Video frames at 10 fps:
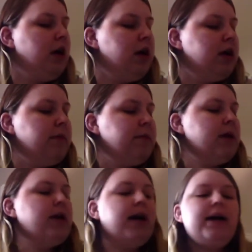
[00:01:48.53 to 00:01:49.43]
Number
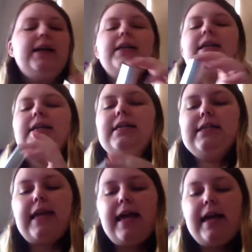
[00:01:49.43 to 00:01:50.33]
9
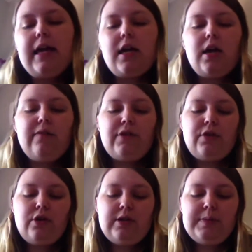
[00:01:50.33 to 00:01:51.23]
is a
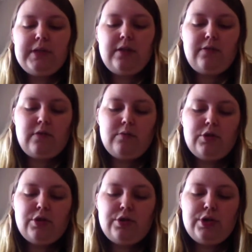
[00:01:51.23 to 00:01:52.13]
Covergirl lipstick from
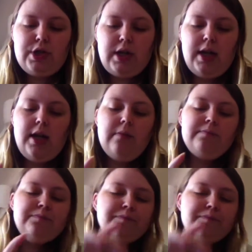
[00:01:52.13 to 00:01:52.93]
True Shine.